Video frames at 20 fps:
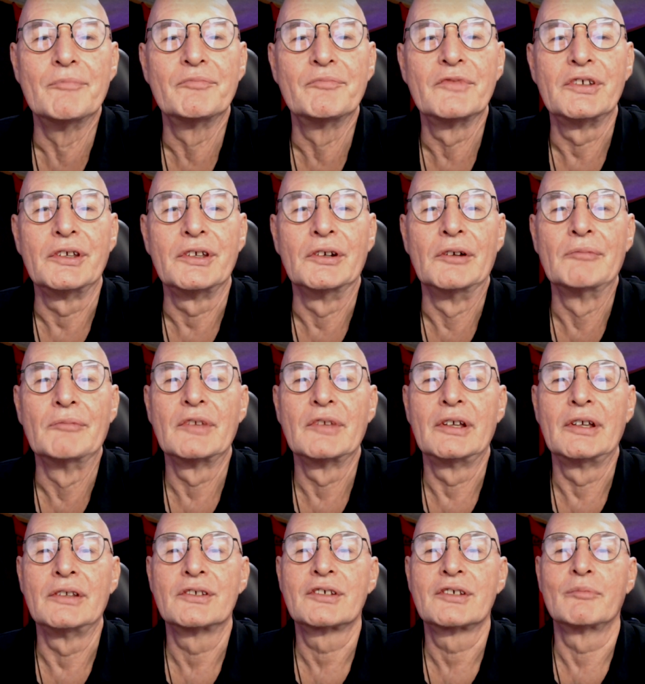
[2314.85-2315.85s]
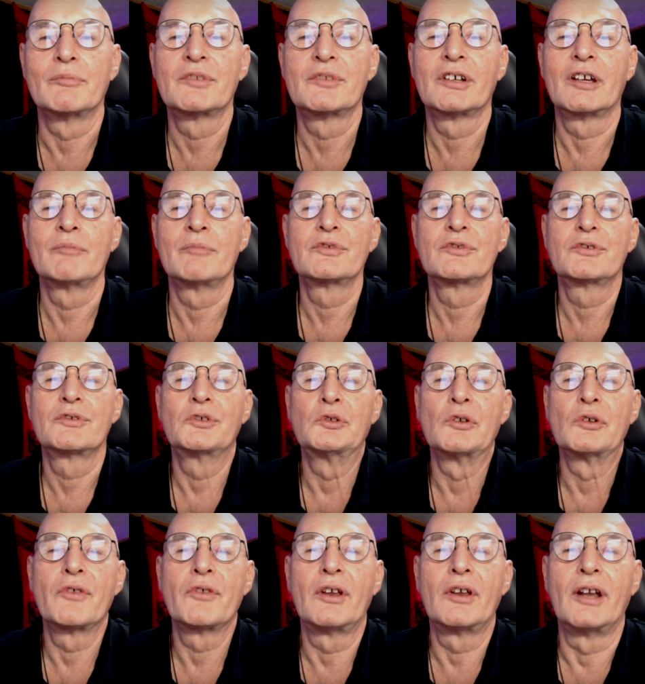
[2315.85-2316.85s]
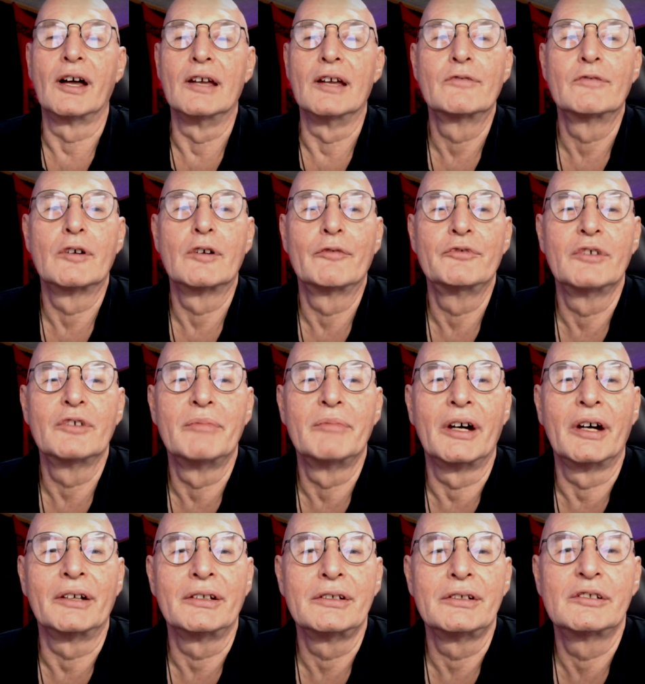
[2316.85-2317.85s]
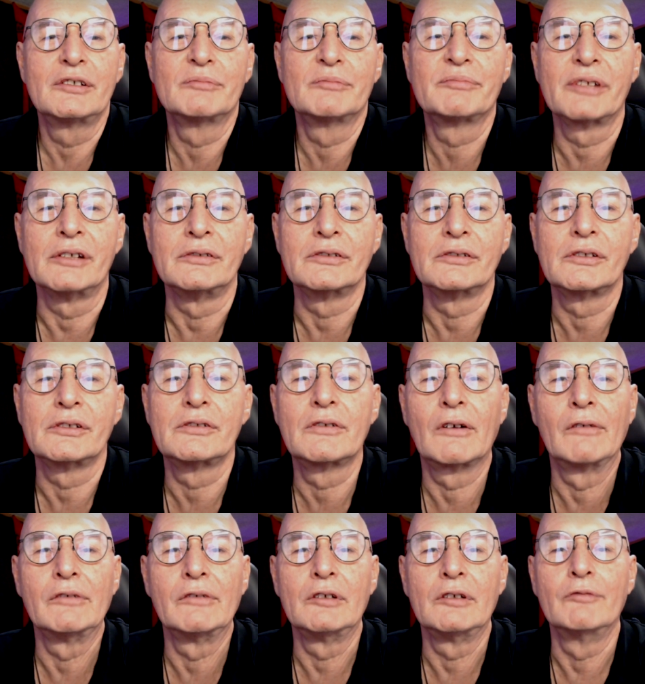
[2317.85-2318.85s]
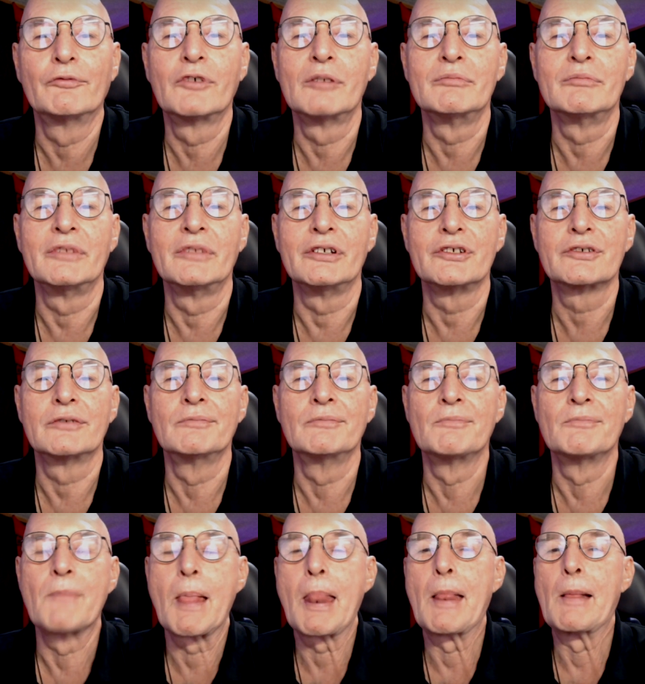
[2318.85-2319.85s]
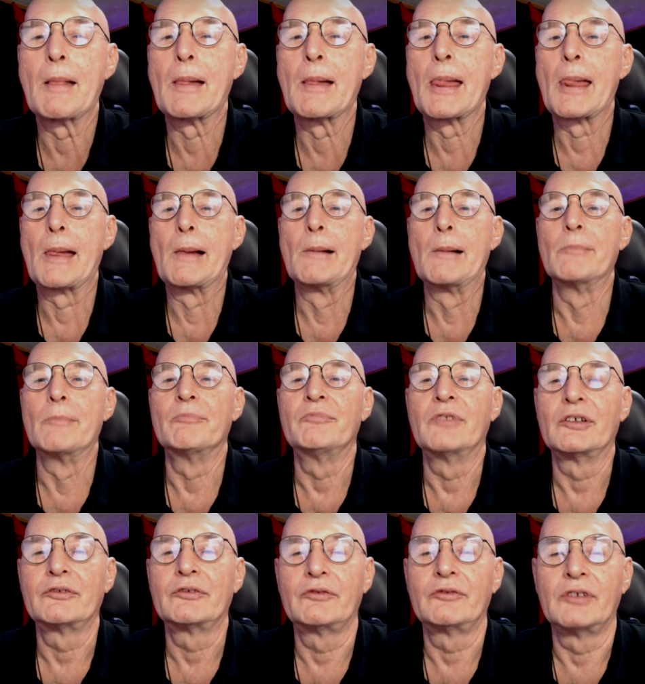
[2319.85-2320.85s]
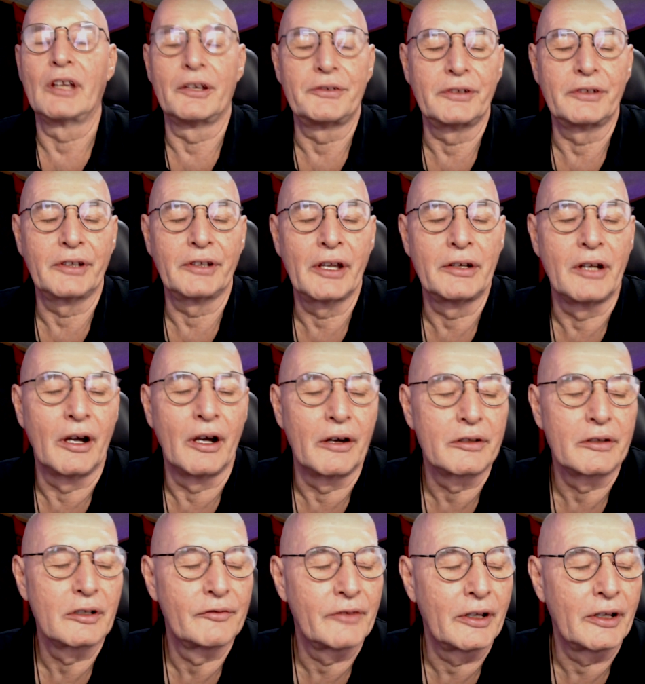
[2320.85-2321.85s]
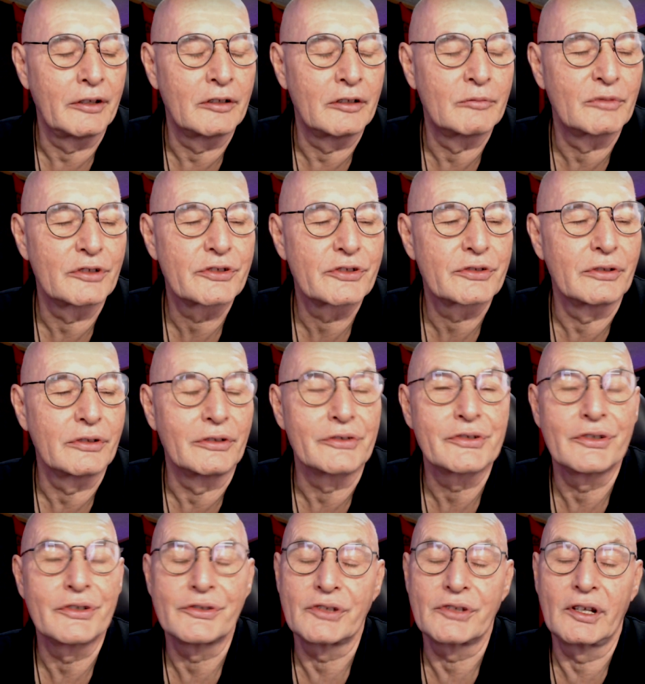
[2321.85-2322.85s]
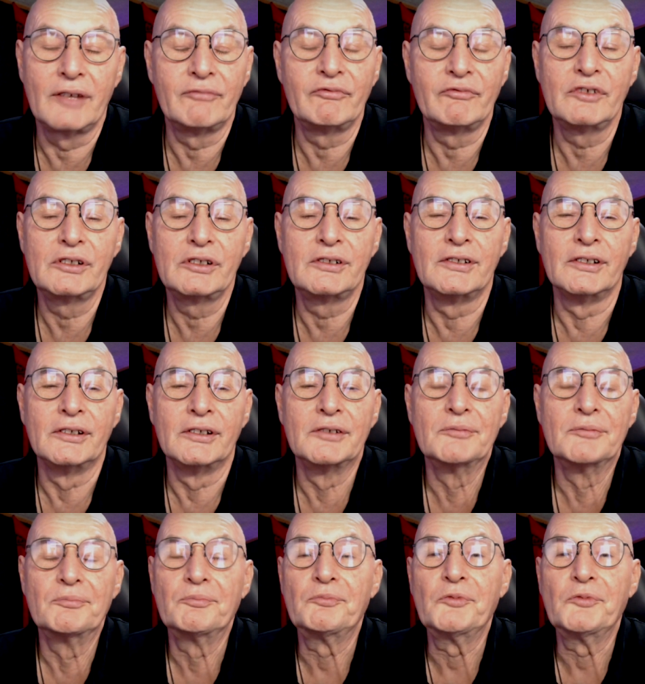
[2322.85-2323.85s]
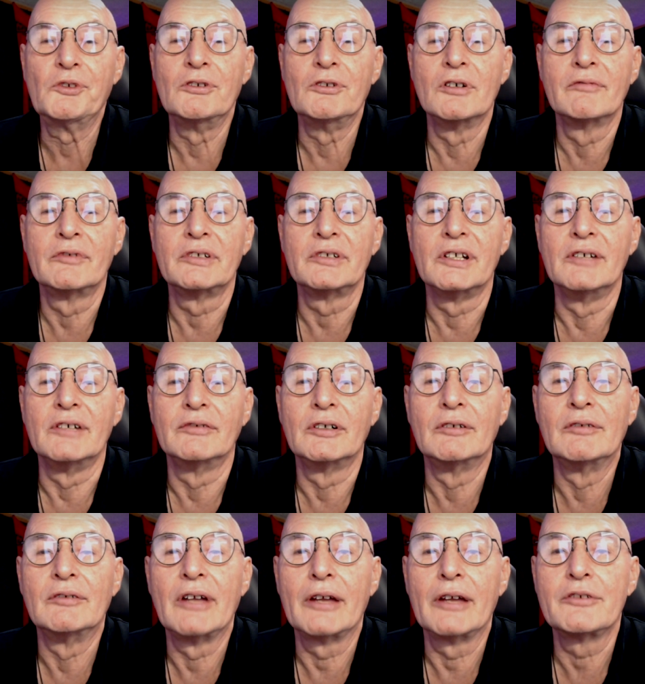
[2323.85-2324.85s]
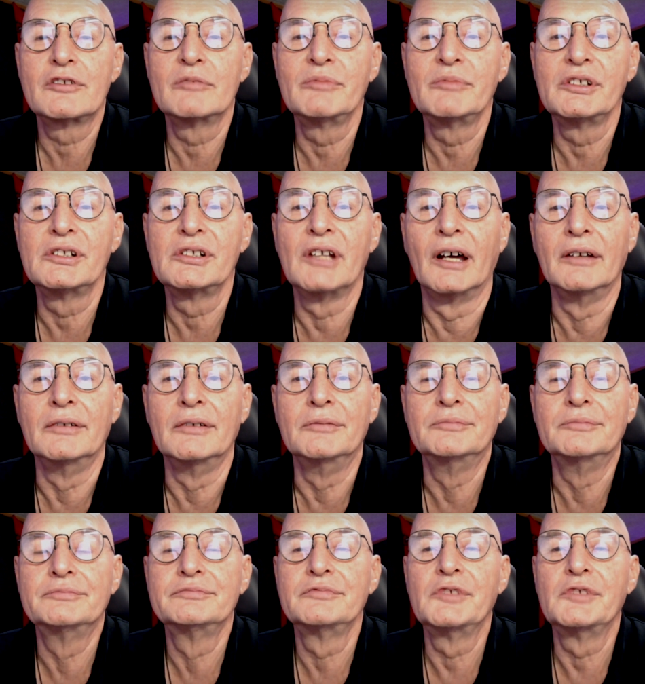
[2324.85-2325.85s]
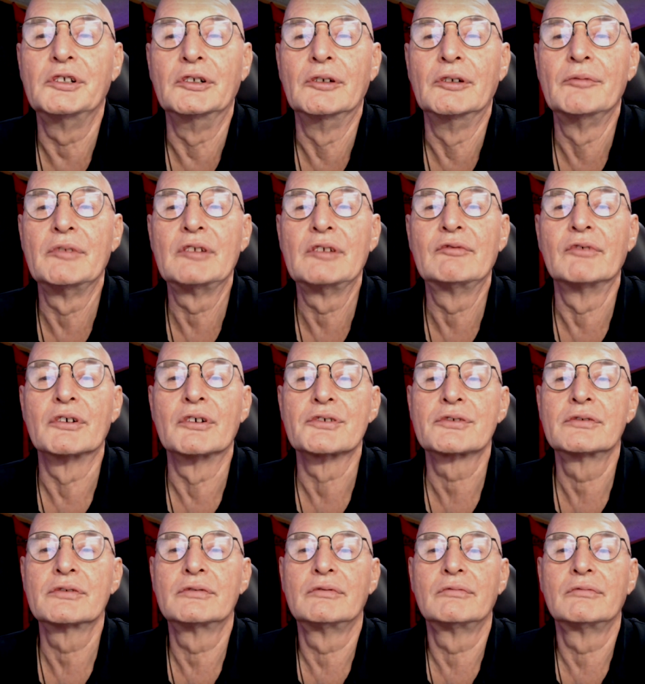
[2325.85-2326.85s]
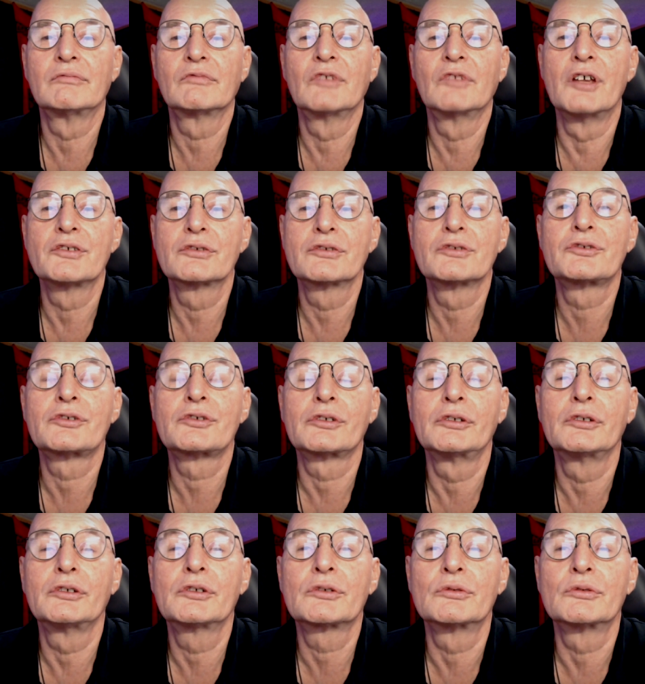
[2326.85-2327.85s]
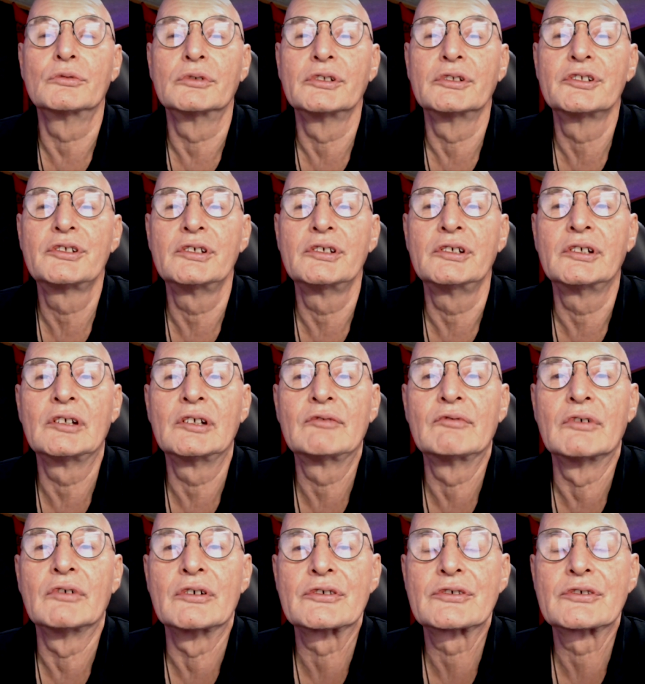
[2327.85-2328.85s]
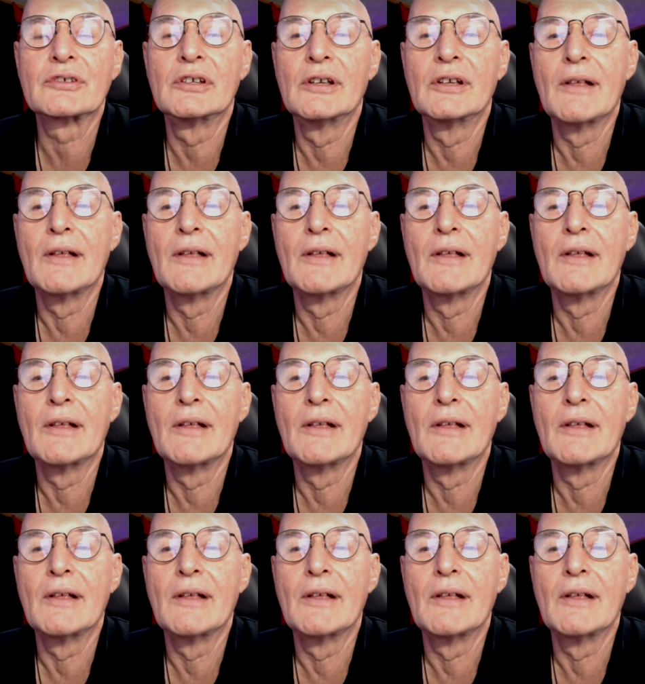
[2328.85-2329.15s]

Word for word: You know, and sometimes, you know, the life of your body depended on information that we had to get out of animal soldiers and we did, you know, whatever had to be done. You know, it wasn't necessarily cruelty, it was